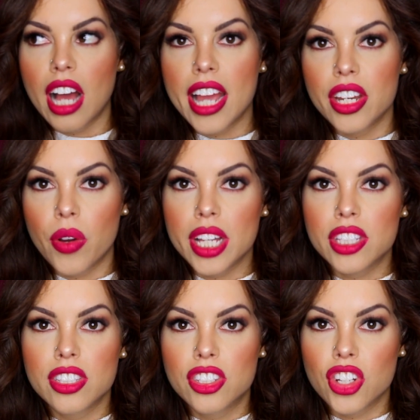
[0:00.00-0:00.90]
I know
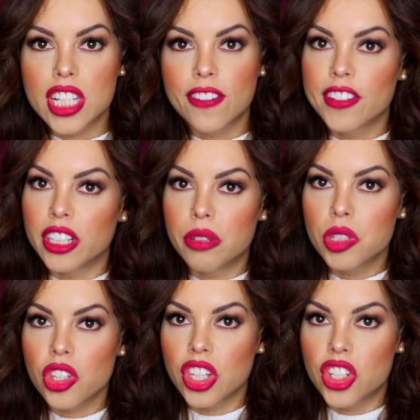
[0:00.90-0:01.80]
I just
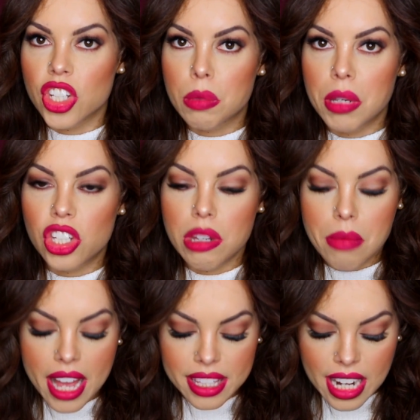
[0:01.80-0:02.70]
filmed the Just Peachy
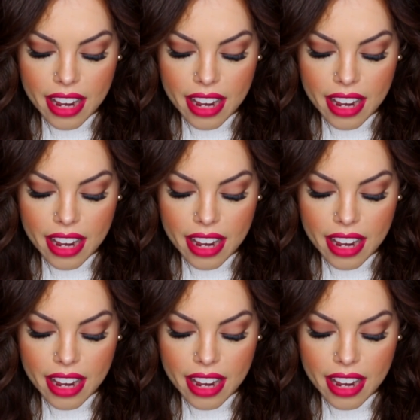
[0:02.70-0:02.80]
Mattes,